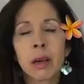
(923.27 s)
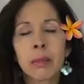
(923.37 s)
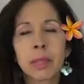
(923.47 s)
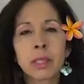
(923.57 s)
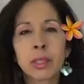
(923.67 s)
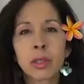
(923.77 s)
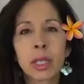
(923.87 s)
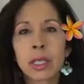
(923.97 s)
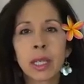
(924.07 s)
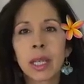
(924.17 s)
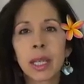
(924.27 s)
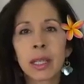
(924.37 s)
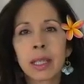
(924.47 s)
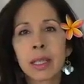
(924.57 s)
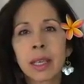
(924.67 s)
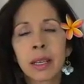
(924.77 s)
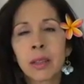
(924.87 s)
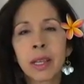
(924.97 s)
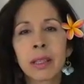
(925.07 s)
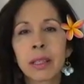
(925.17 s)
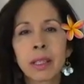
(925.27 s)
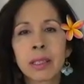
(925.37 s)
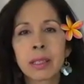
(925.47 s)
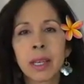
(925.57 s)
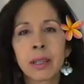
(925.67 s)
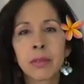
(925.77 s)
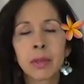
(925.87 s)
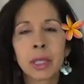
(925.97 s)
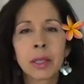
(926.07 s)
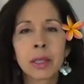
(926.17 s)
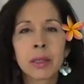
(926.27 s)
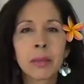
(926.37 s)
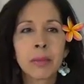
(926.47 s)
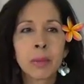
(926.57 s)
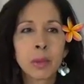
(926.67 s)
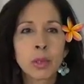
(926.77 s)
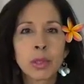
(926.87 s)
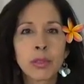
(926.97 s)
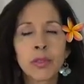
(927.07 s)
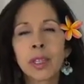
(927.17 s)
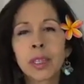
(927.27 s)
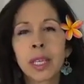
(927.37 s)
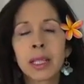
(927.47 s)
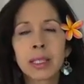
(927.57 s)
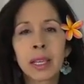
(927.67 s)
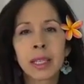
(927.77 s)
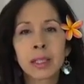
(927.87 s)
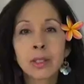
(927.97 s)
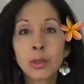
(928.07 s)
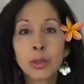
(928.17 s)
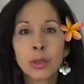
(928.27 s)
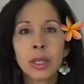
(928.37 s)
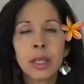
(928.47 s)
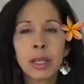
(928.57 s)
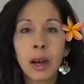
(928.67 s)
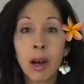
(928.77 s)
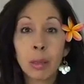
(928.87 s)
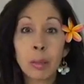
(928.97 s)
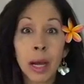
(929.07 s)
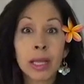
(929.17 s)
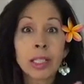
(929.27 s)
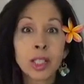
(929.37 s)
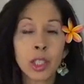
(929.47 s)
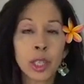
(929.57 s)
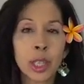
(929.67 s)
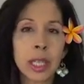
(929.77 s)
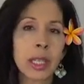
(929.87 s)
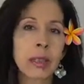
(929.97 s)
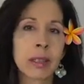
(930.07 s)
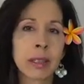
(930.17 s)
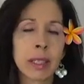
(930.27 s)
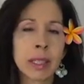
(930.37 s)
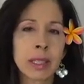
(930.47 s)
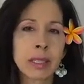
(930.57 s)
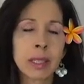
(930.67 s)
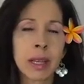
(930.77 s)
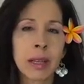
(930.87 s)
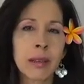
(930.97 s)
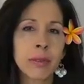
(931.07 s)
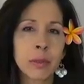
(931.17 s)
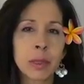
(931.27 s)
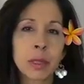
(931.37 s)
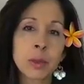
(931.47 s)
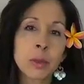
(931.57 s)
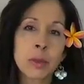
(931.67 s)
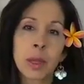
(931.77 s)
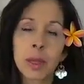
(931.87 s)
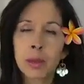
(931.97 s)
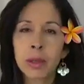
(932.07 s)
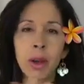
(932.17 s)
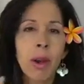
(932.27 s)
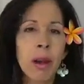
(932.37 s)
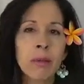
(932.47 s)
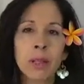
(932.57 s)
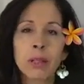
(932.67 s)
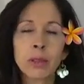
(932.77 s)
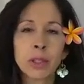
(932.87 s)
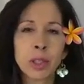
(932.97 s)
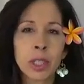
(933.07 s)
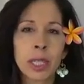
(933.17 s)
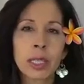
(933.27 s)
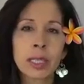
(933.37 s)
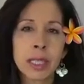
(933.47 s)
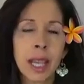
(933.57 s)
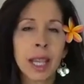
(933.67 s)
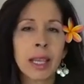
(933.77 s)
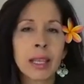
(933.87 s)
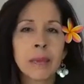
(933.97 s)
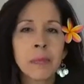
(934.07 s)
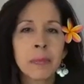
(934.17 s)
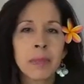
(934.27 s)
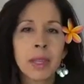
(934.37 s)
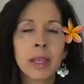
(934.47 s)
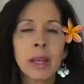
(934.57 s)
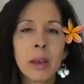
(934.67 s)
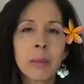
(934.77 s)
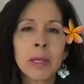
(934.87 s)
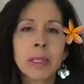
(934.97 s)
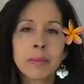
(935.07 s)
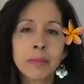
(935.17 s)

is so exciting. That I think that's kind of one of the most fun things I can do on my journey here in this life, because we all have our own journey to take. But